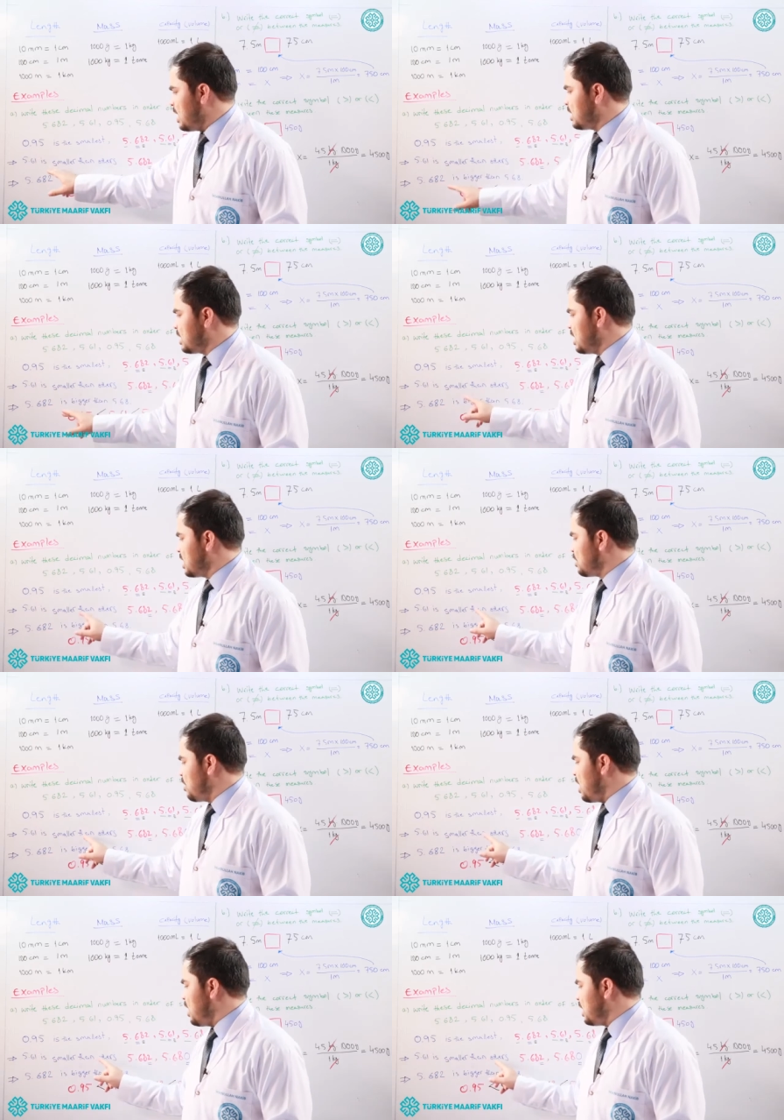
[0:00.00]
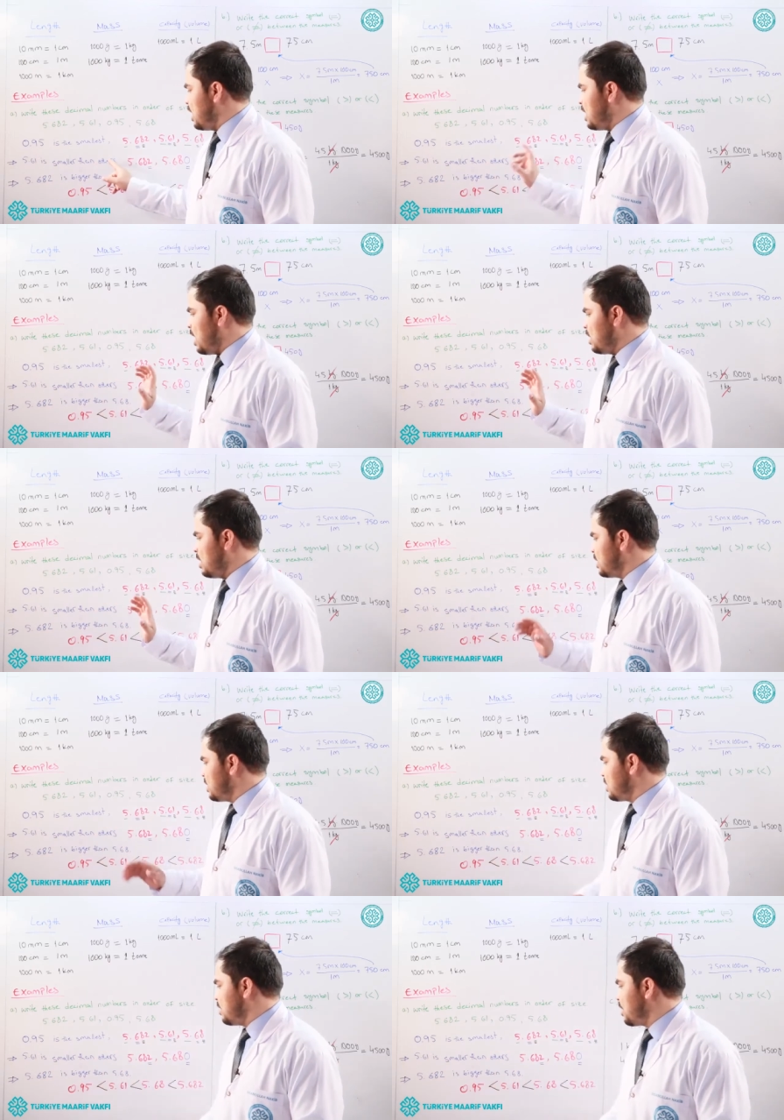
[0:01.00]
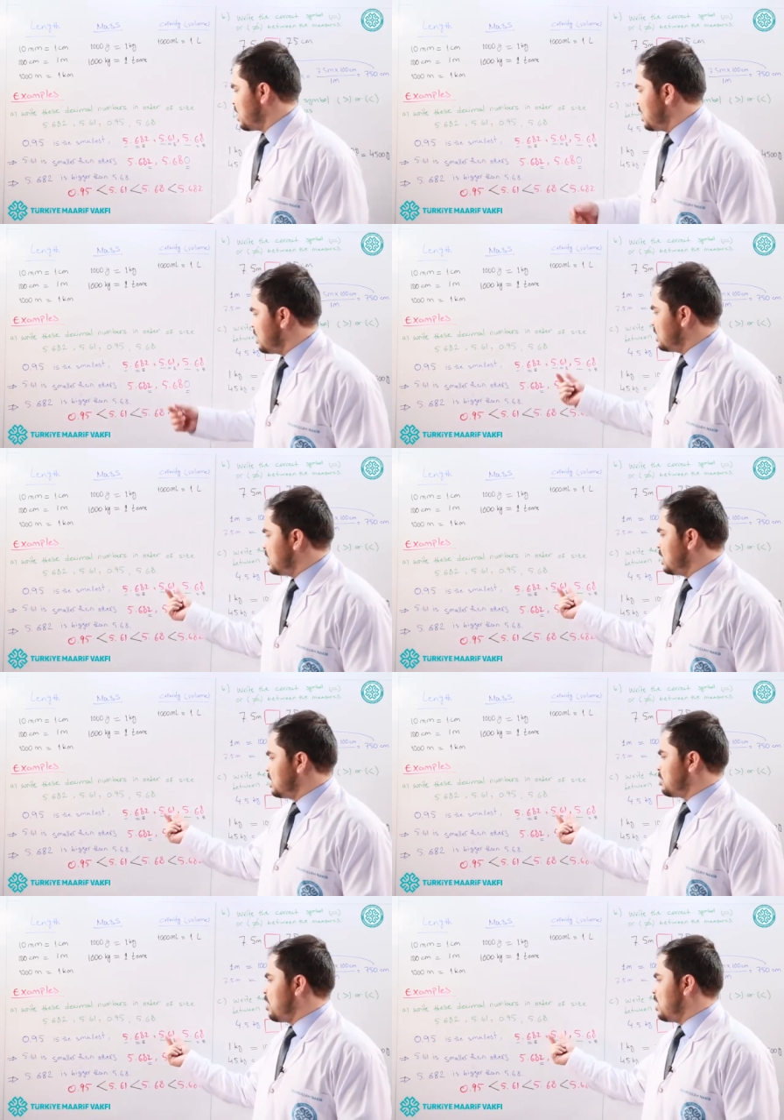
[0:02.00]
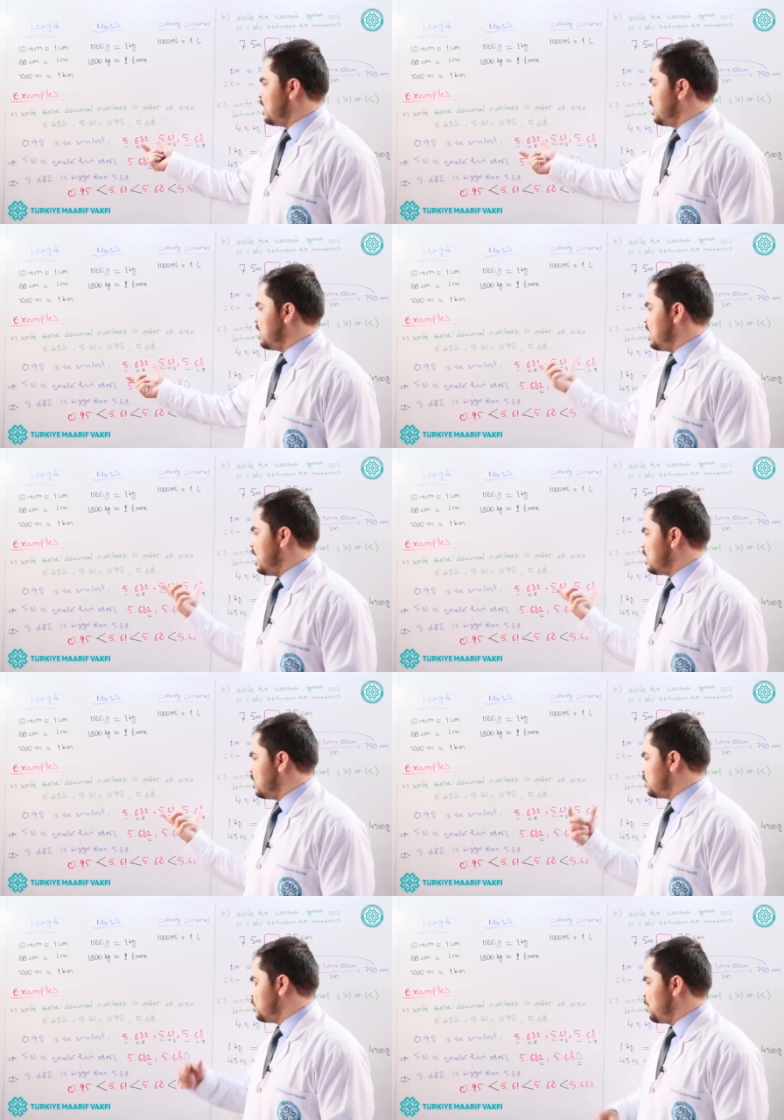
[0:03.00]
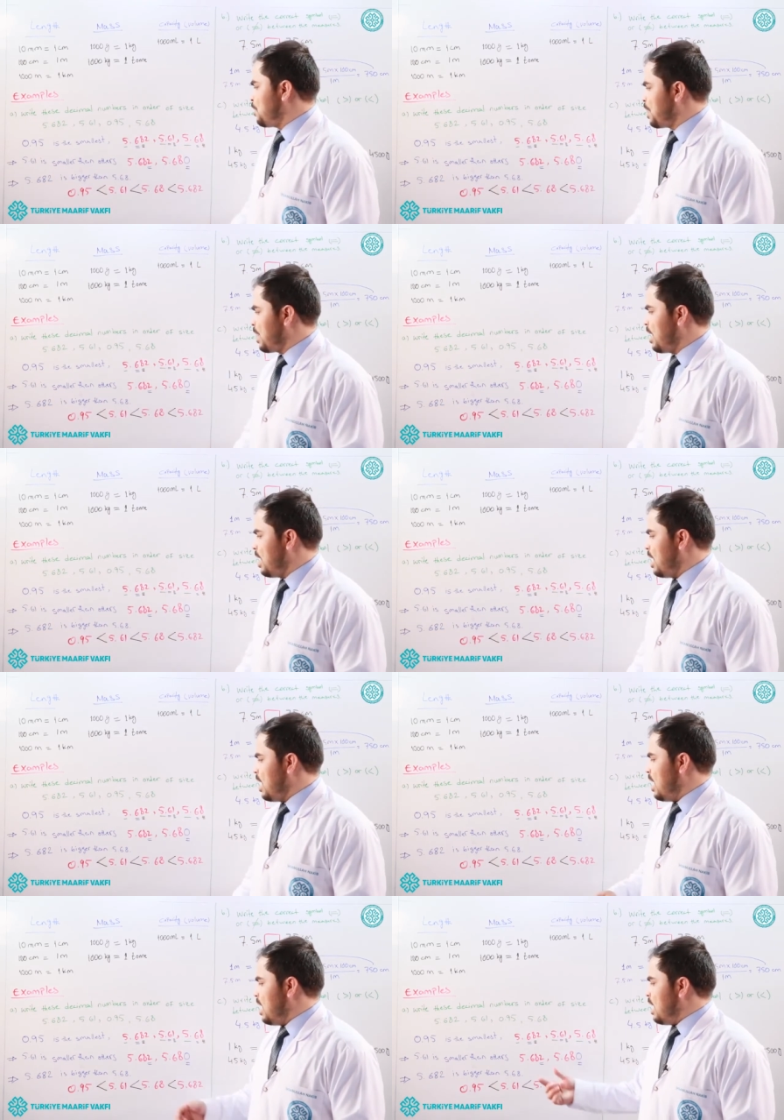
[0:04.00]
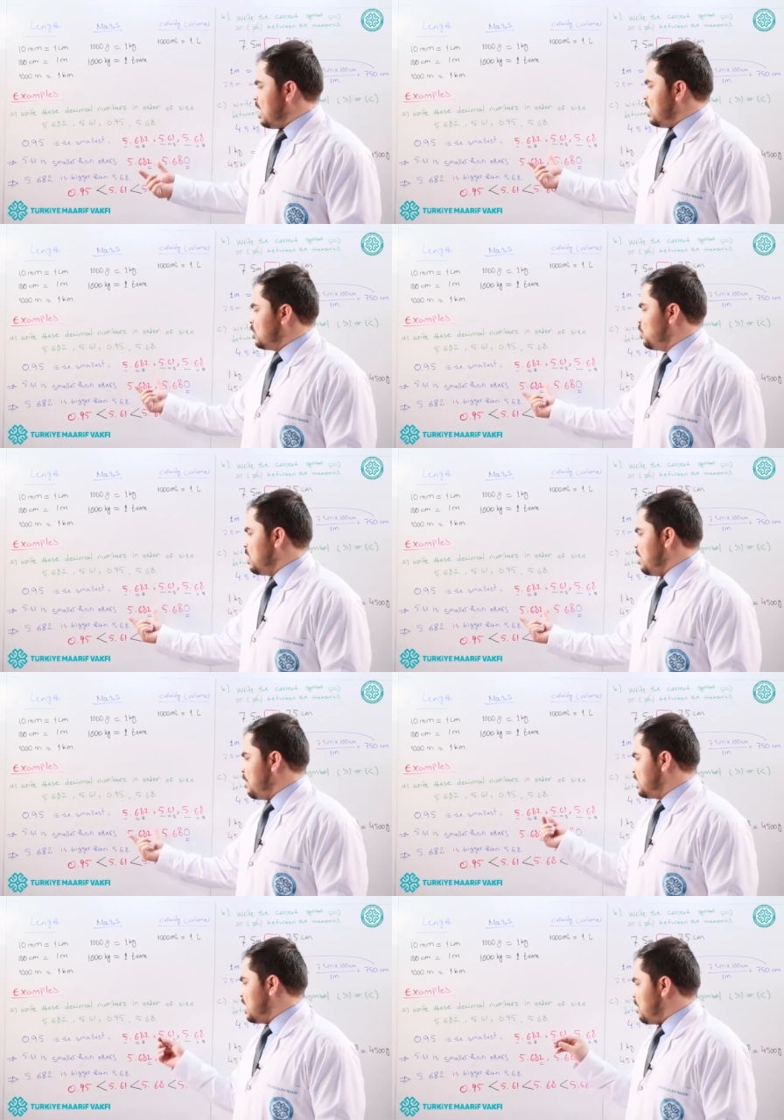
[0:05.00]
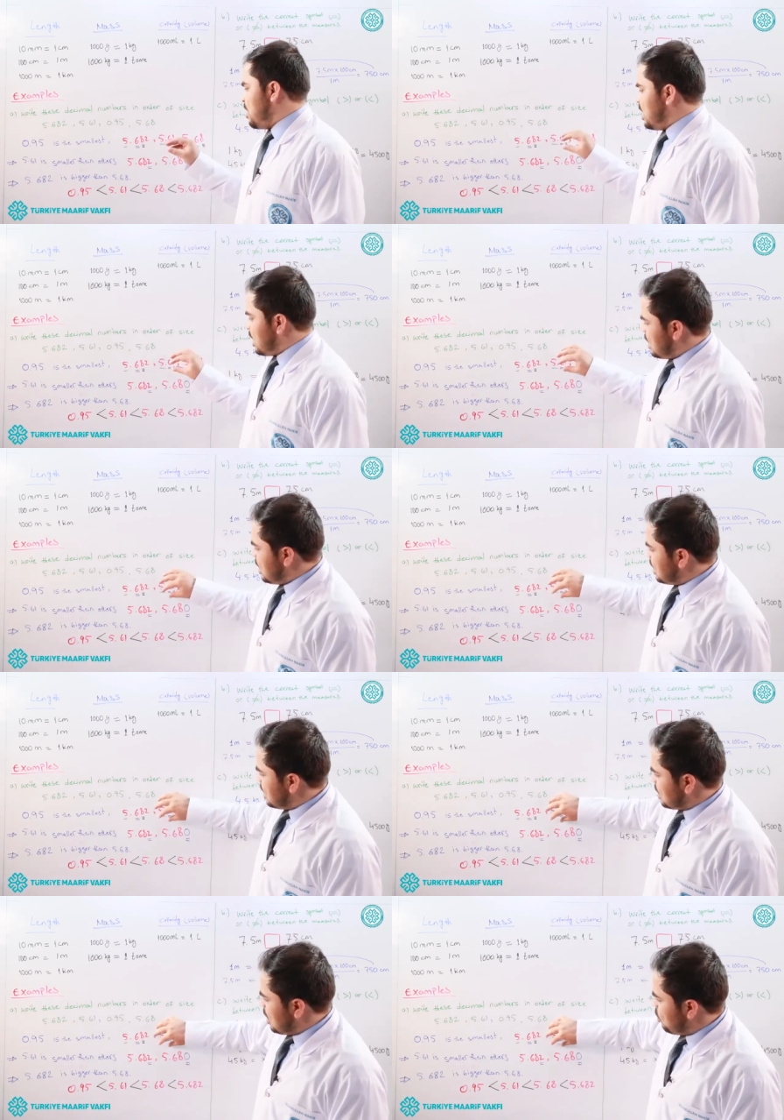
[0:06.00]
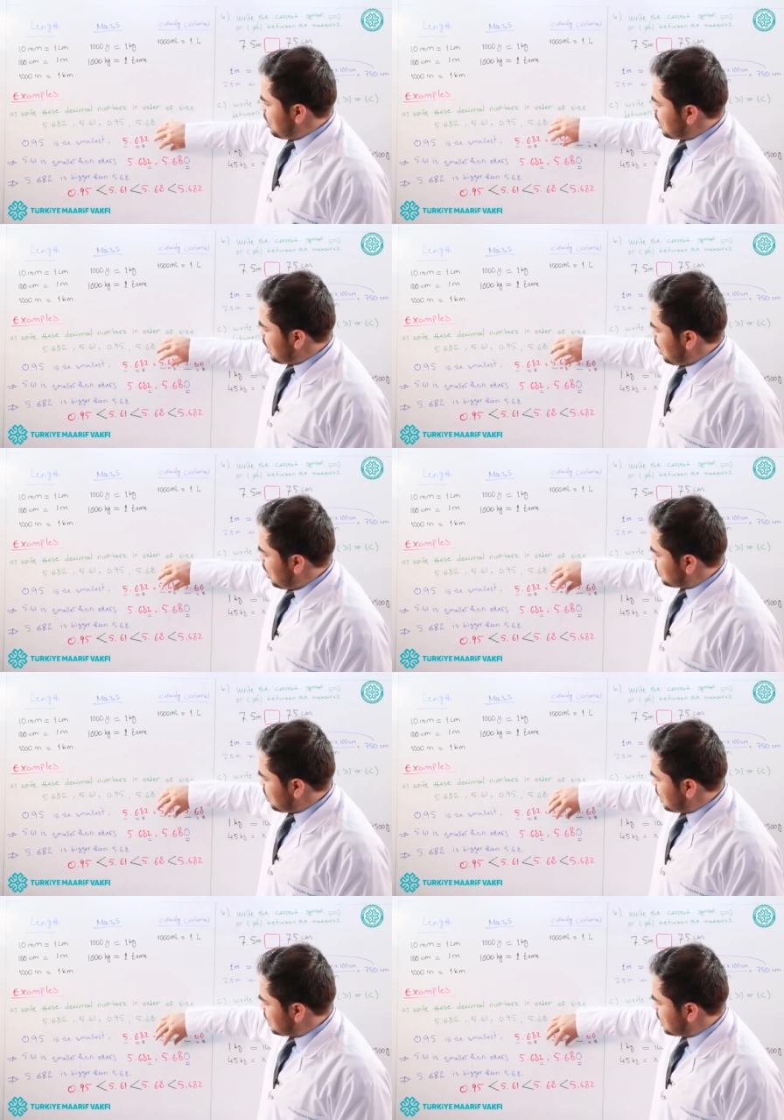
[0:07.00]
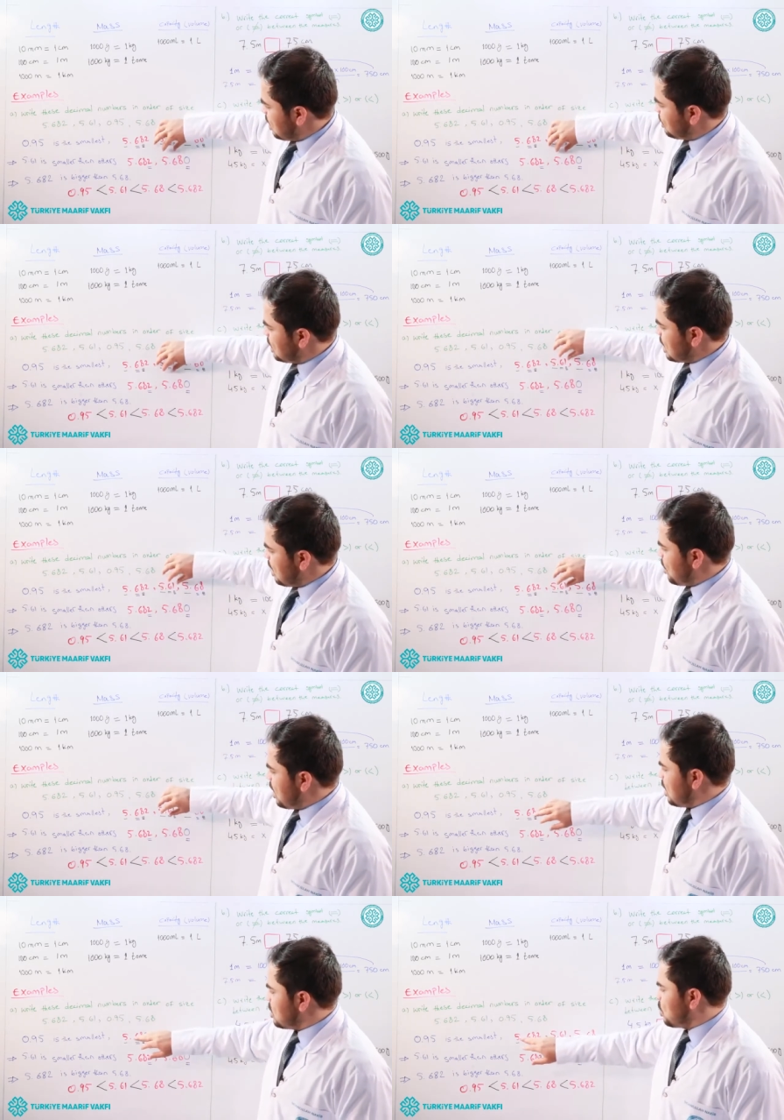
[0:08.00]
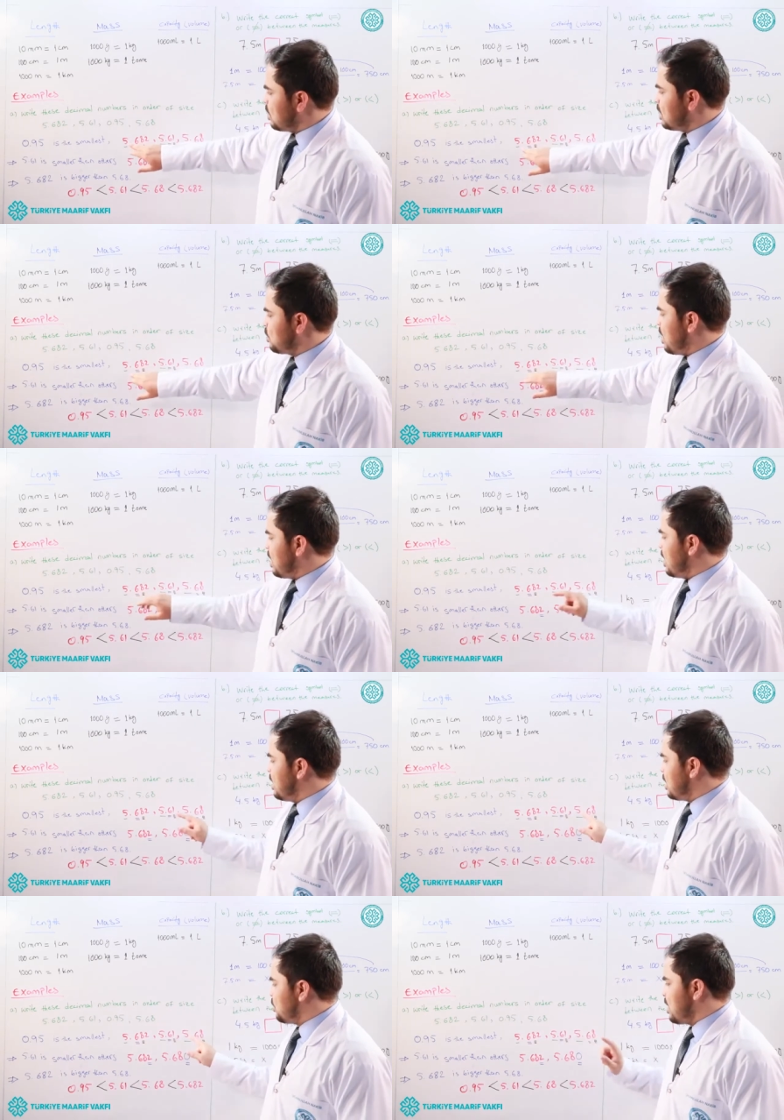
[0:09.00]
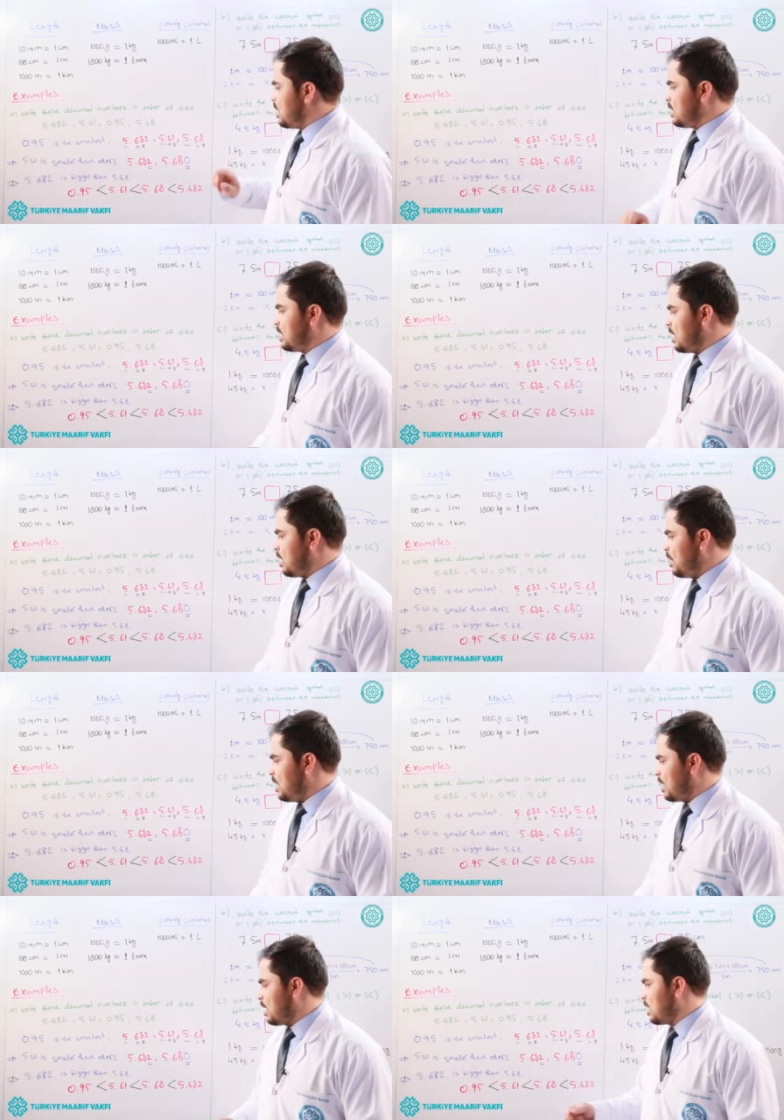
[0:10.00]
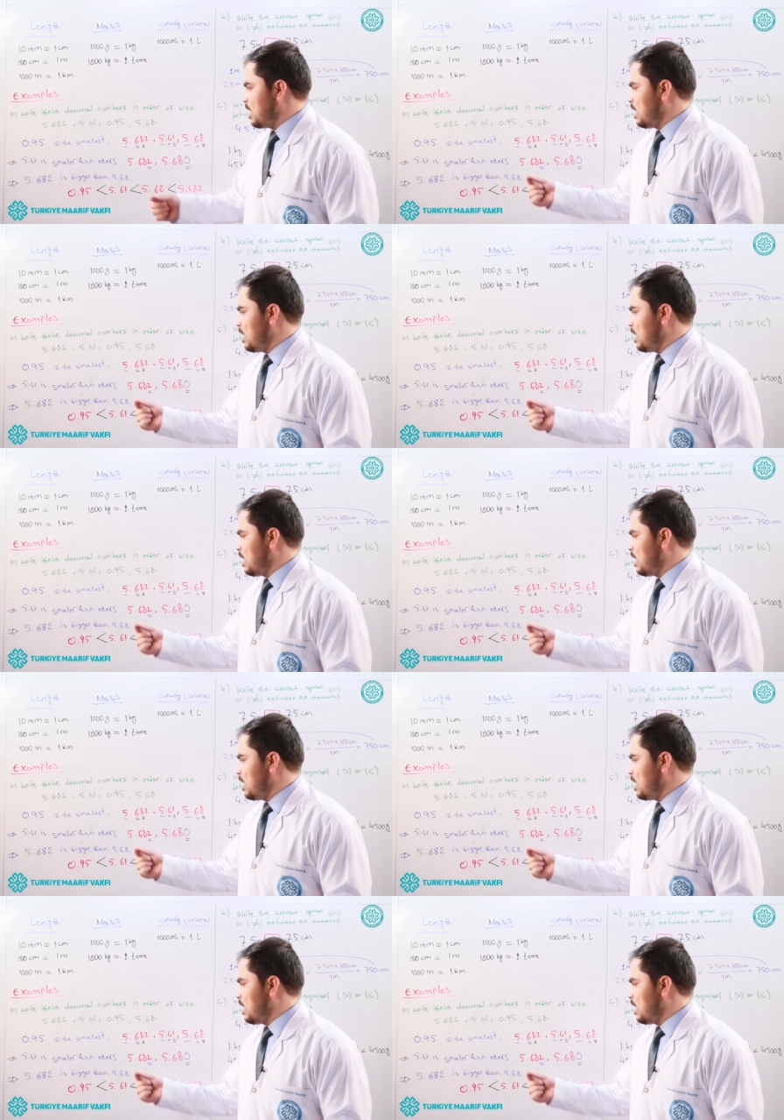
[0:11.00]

is smaller than the others. This is smaller than the other two. Two numbers are remaining. This is we also get rid of this number. So this one and that one is remaining.